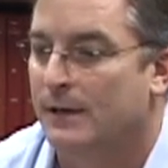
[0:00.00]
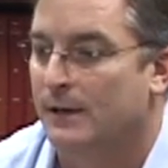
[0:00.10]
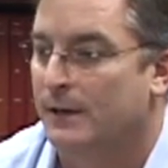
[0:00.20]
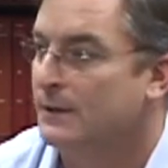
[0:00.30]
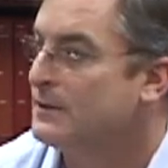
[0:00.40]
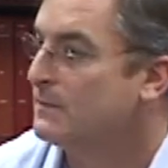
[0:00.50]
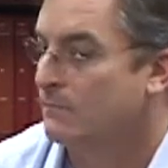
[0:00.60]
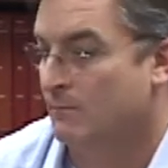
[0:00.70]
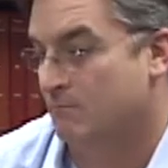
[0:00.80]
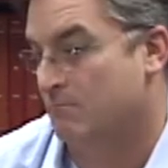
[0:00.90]
do is
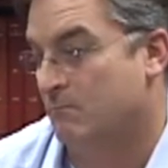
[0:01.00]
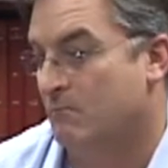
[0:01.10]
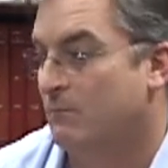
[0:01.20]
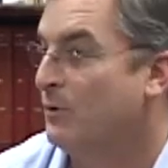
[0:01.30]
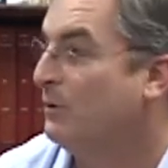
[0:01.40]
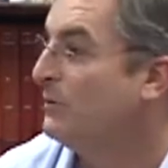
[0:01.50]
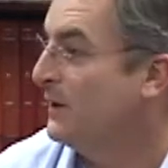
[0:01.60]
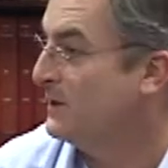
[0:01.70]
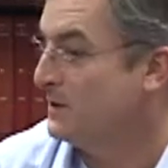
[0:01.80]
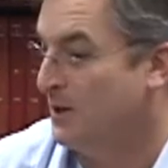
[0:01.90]
do
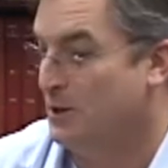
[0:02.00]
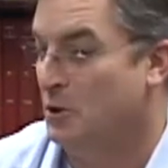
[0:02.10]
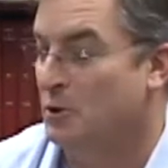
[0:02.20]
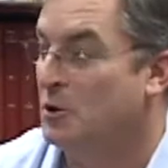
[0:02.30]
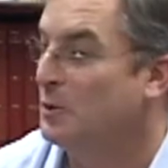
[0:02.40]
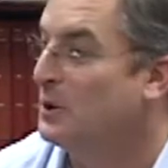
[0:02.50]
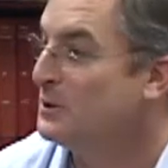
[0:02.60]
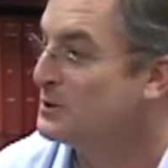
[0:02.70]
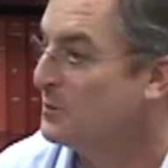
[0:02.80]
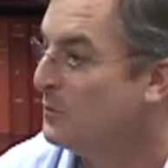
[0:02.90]
things like you're doing
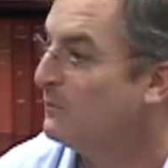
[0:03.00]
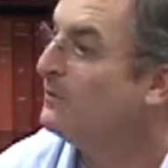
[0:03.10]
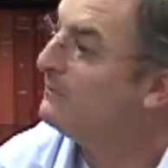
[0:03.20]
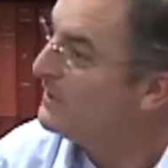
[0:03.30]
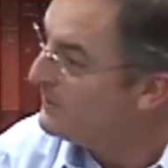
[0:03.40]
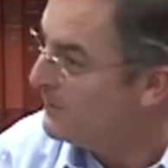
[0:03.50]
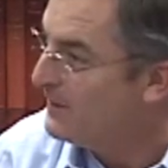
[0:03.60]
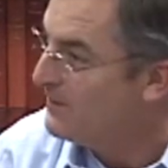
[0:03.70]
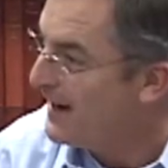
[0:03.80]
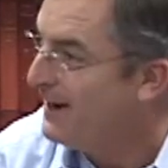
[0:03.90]
and score
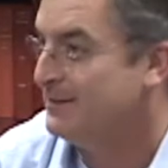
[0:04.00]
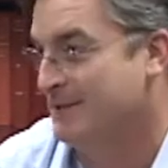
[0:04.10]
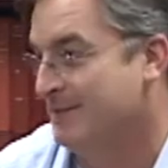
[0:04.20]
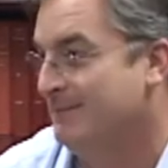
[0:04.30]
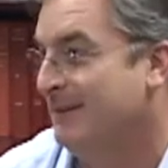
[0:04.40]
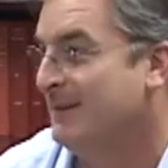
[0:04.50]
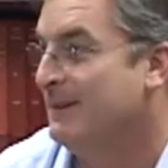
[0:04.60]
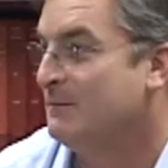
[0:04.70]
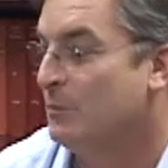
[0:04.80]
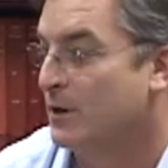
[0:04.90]
53,000
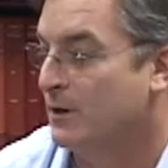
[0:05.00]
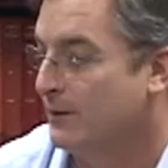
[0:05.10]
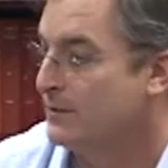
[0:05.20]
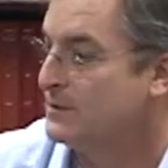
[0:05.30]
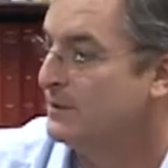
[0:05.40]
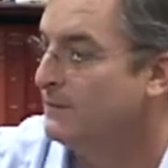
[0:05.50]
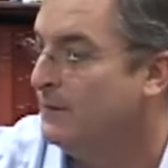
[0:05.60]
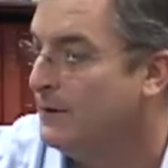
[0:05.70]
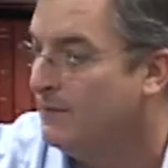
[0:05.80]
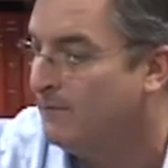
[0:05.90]
because
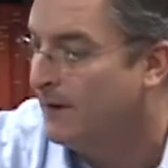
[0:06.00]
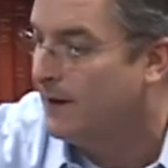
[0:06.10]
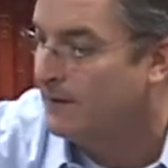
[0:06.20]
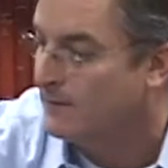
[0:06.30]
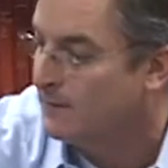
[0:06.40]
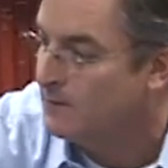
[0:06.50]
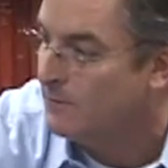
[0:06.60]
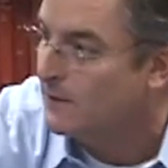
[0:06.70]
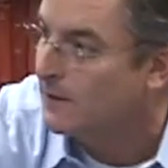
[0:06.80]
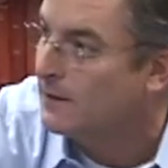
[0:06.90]
of the fact that
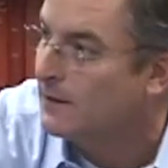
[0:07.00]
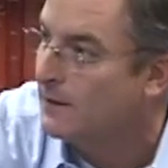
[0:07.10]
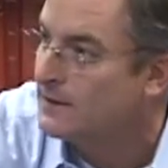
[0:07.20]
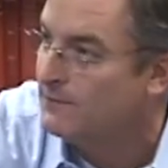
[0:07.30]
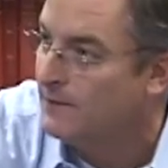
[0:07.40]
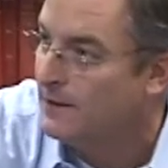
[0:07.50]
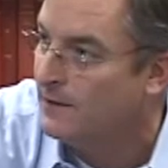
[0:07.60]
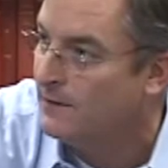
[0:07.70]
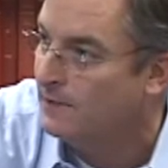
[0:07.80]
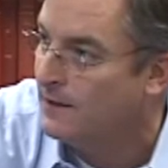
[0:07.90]
you recognize the
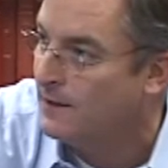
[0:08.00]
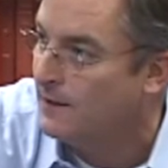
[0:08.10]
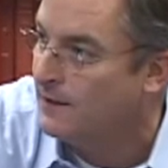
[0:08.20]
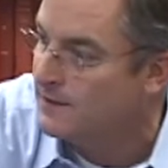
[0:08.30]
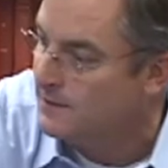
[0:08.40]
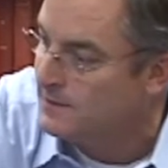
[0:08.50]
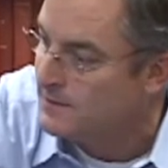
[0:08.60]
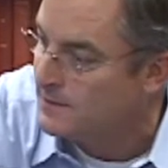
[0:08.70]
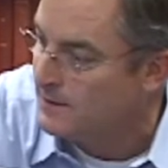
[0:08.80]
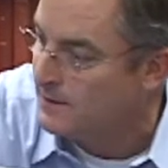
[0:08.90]
value of
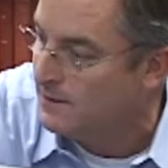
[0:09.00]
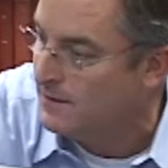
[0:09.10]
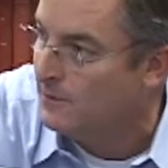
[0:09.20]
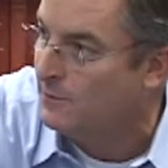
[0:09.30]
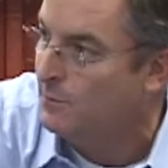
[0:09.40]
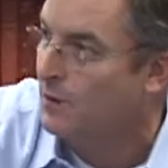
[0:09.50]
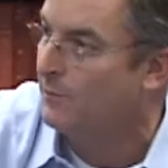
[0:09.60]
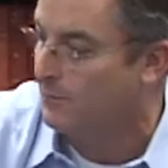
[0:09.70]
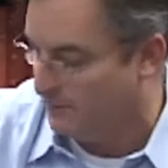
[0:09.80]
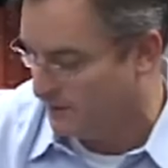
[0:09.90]
antioxidants and, and you're
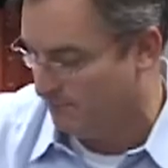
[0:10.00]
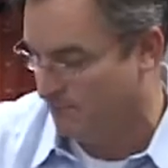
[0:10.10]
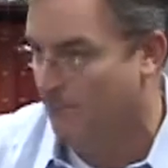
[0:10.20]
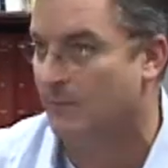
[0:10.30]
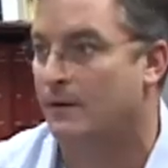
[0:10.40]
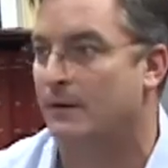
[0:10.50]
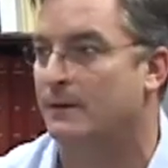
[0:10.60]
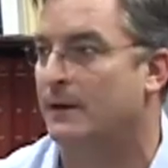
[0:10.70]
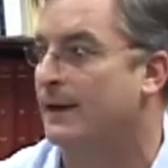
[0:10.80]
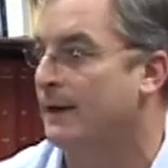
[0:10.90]
properly
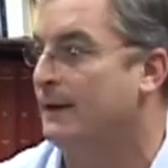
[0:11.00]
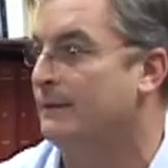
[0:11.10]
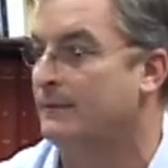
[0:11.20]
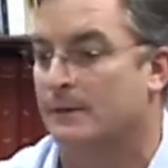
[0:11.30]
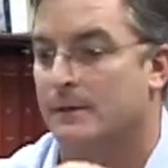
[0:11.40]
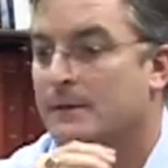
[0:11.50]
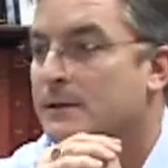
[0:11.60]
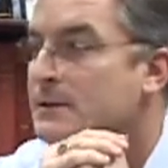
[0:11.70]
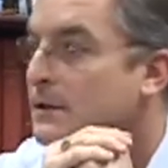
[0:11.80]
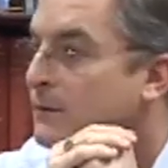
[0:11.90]
uh, dieting.
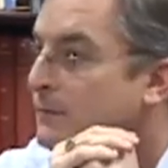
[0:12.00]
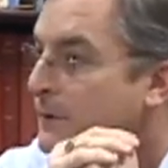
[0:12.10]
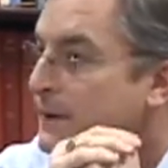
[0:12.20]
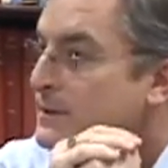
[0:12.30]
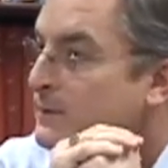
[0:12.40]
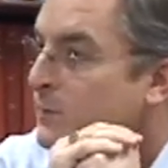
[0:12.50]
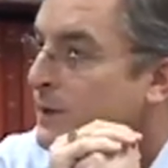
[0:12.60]
So that's the